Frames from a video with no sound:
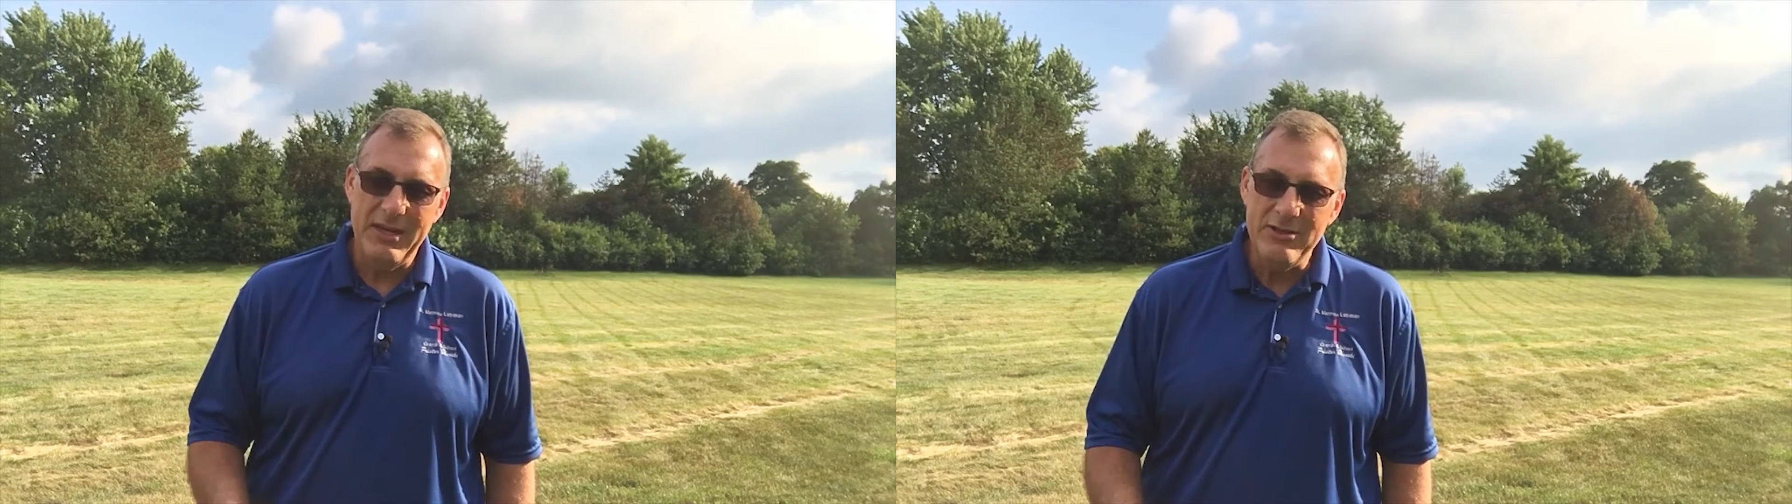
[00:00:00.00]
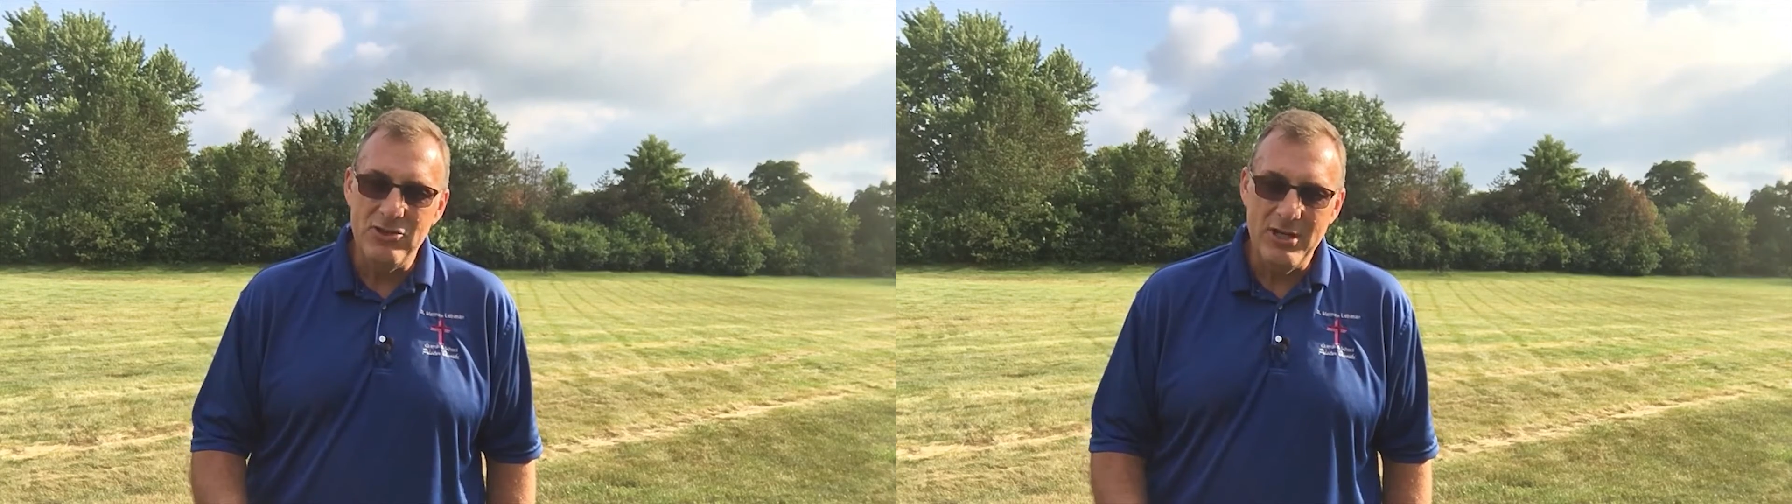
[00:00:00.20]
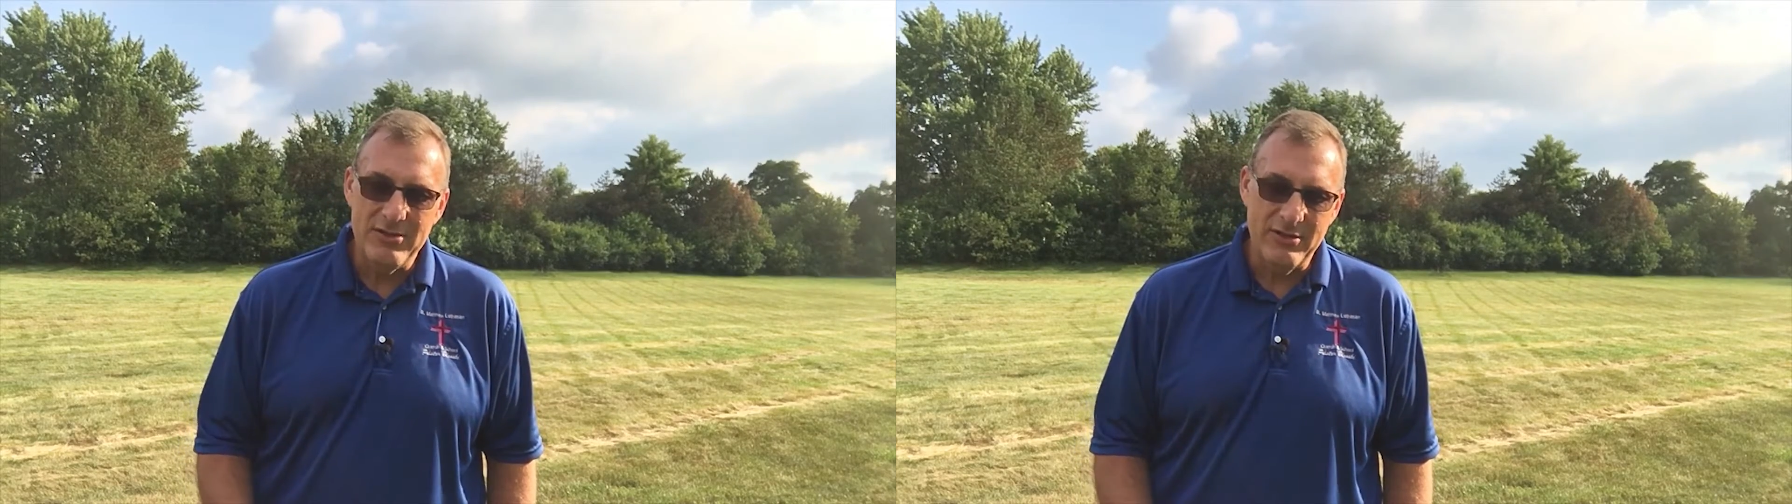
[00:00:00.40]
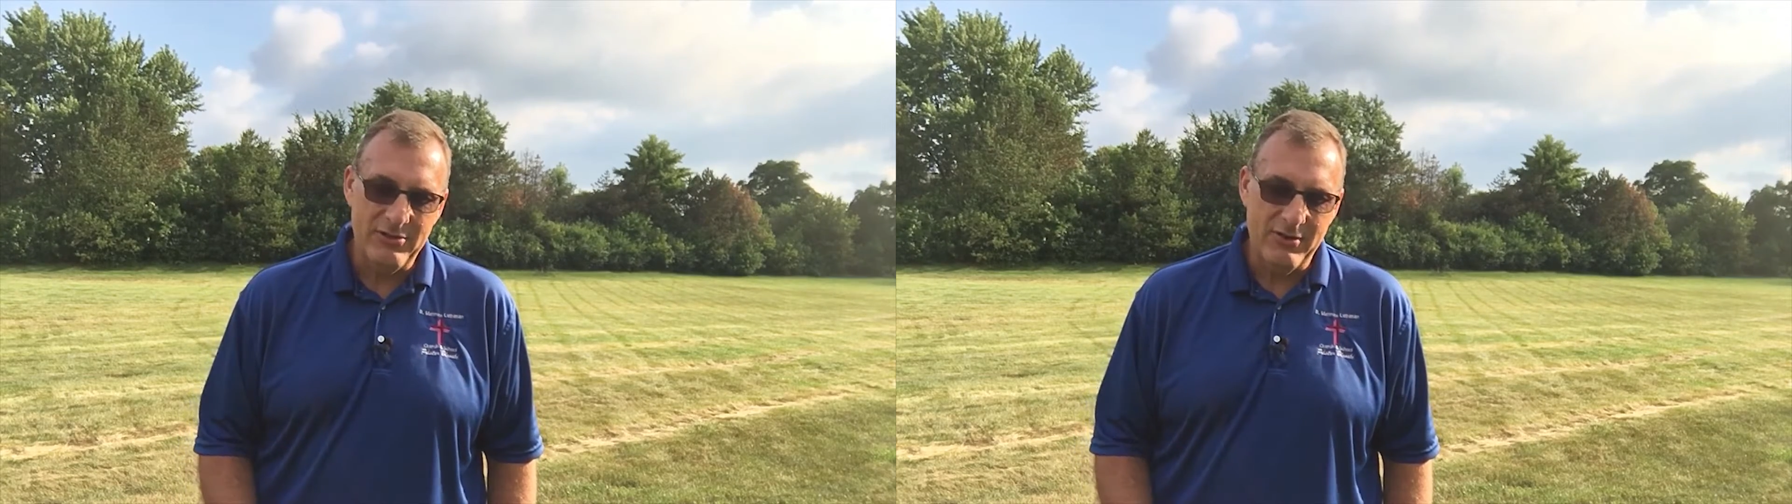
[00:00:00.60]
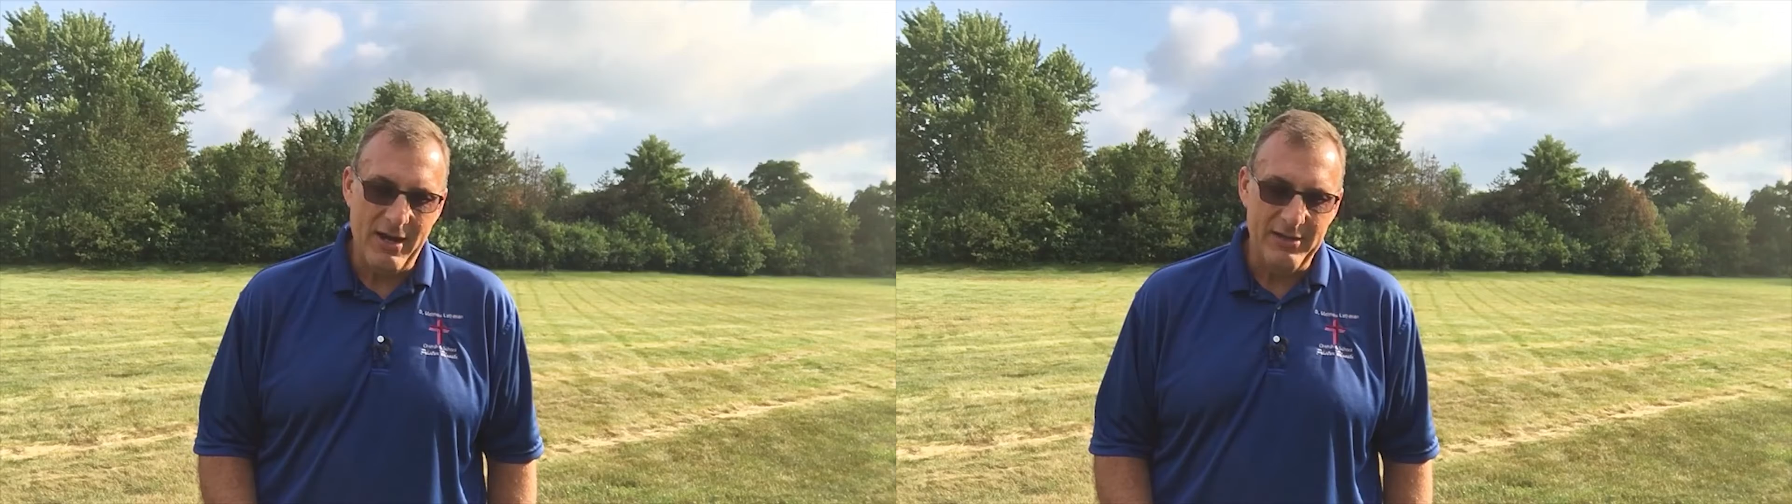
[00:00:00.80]
in Jesus
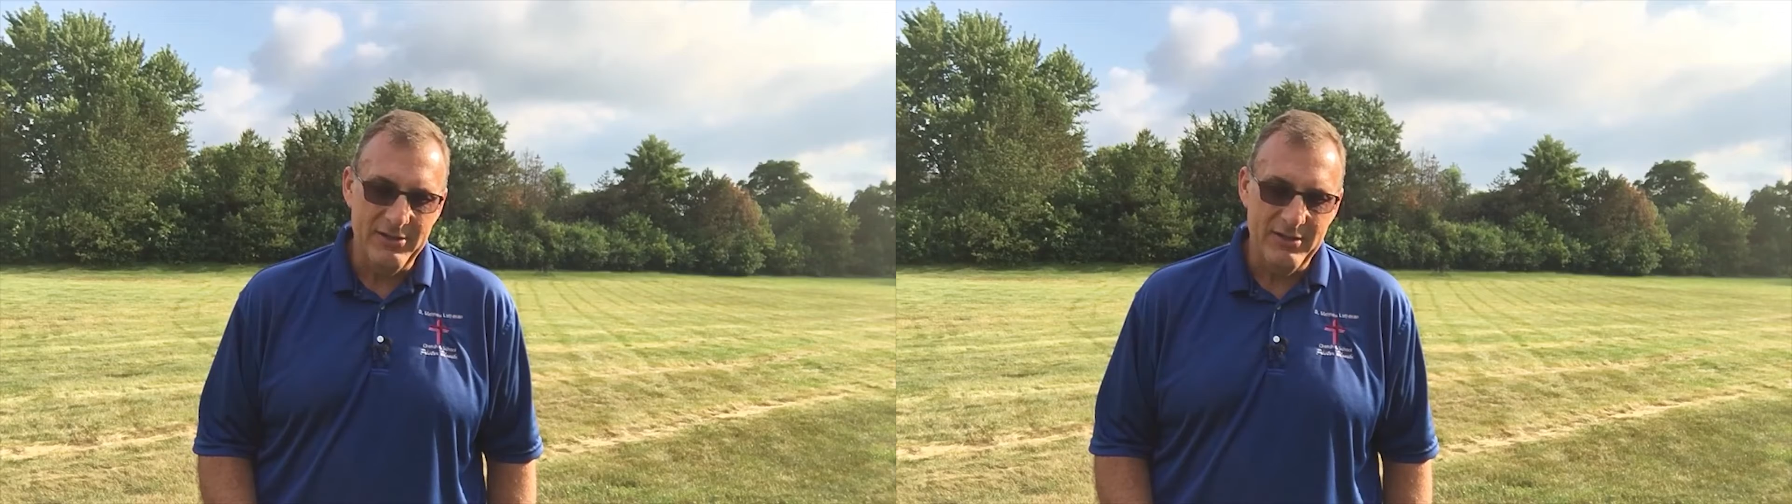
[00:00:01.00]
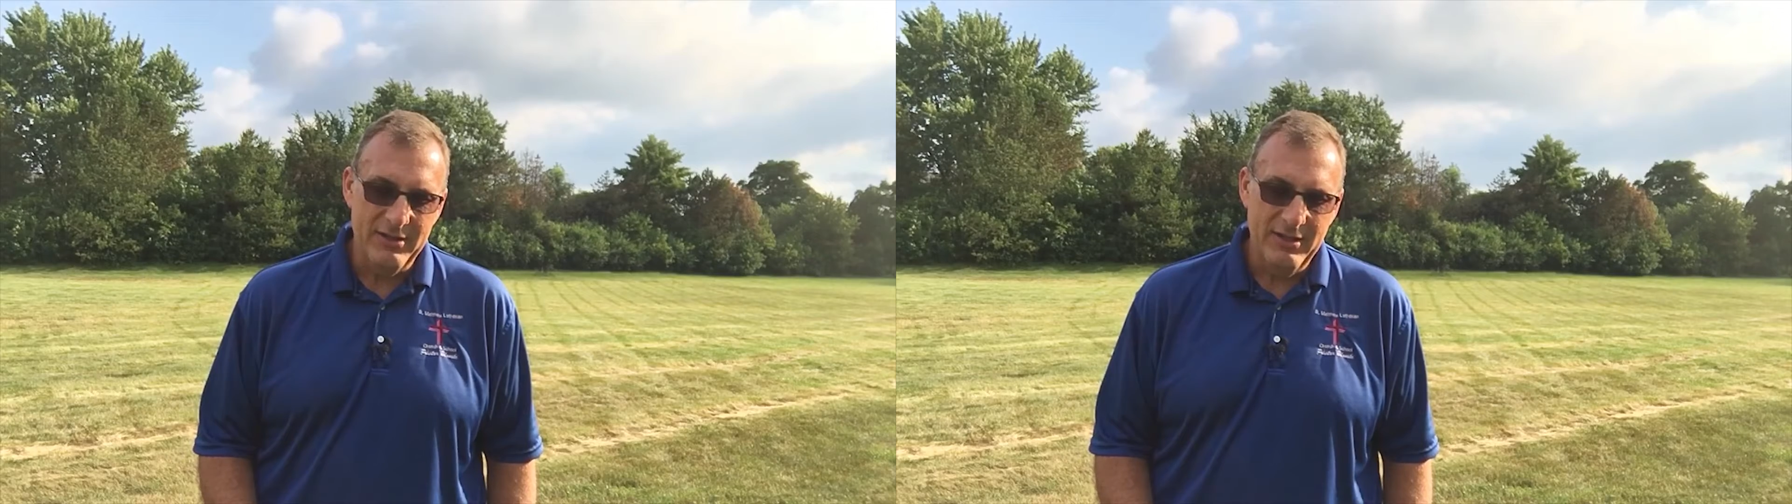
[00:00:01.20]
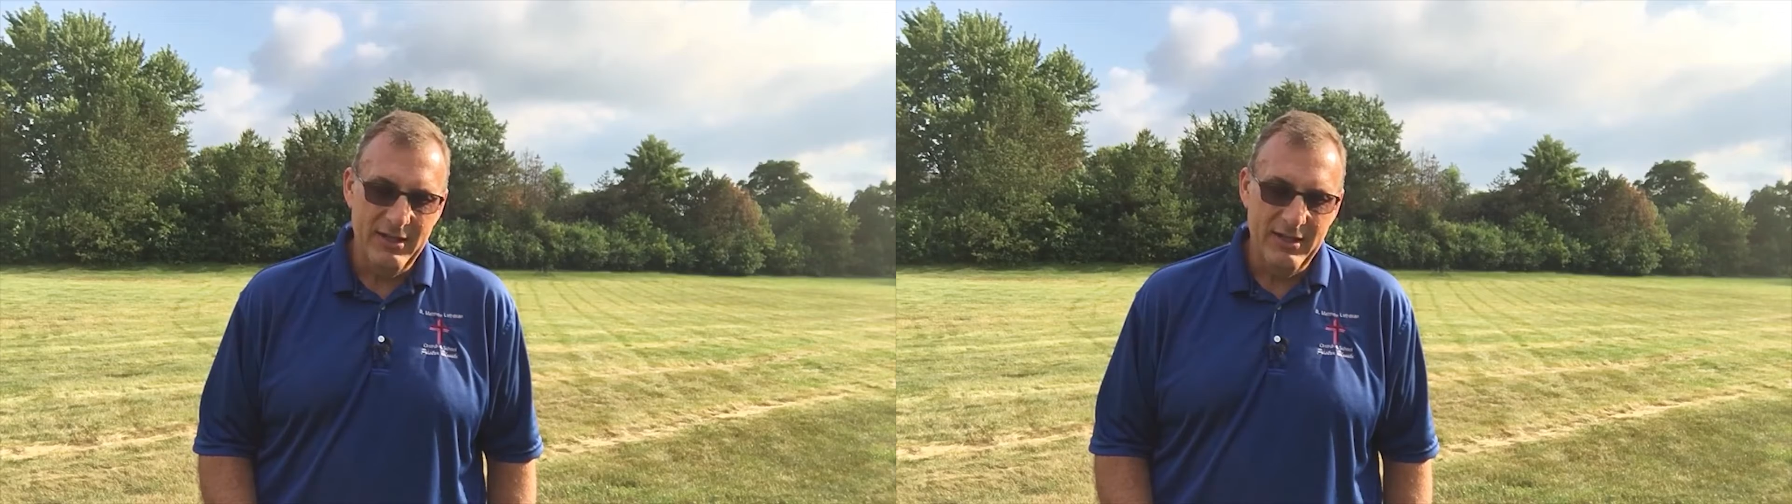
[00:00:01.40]
Christ.